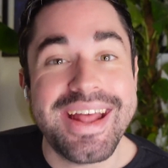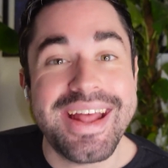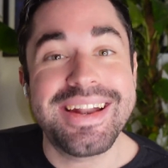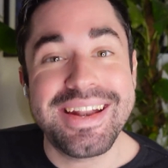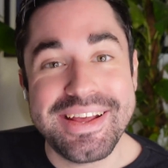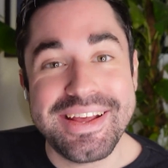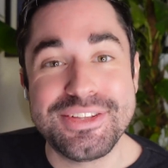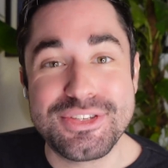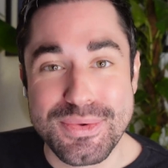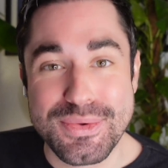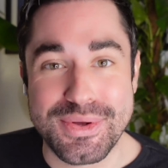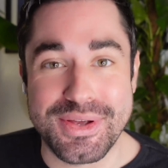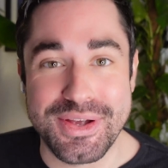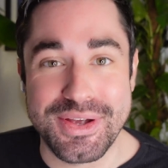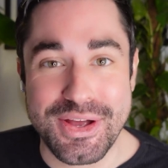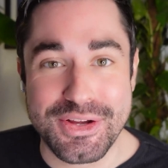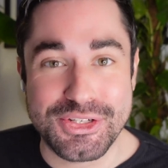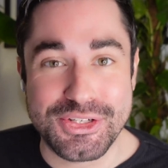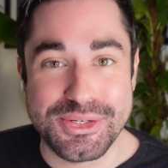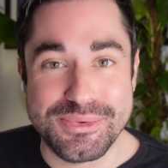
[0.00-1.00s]
lead to a
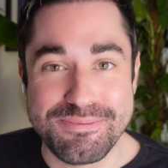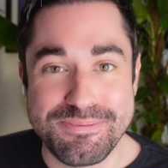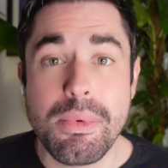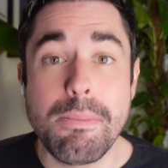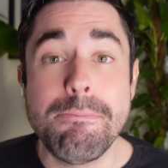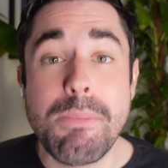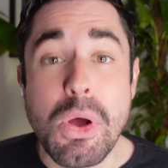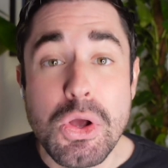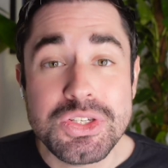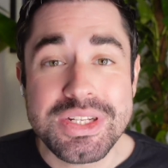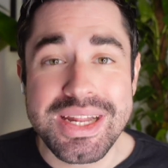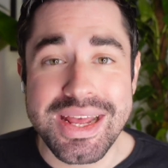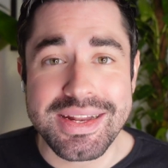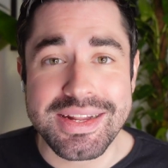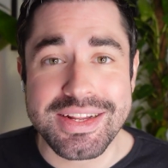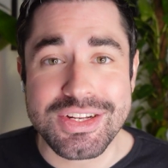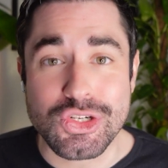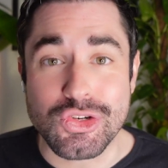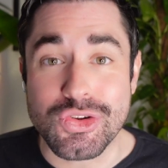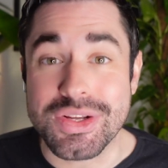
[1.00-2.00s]
concussion. Most head
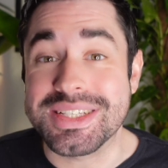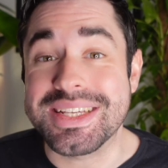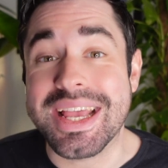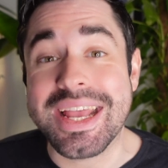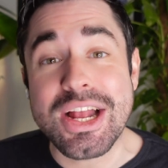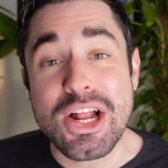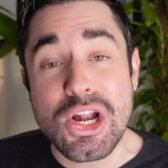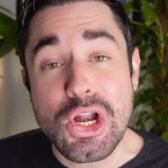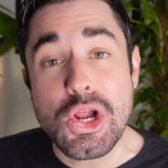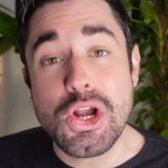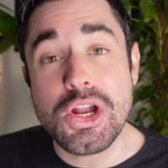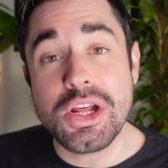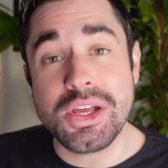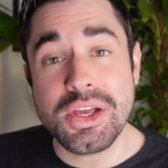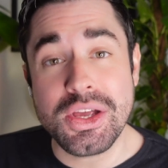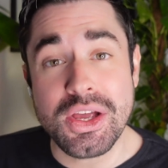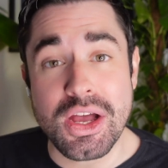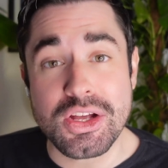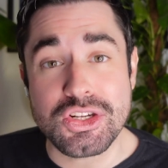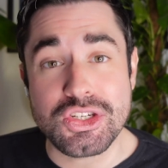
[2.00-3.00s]
injuries, including
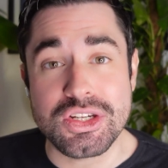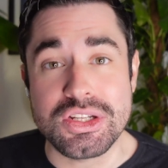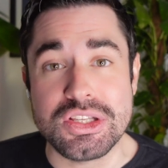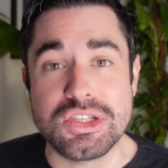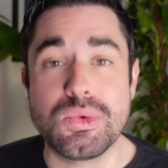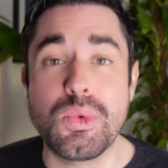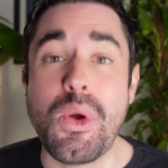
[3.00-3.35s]
concussions,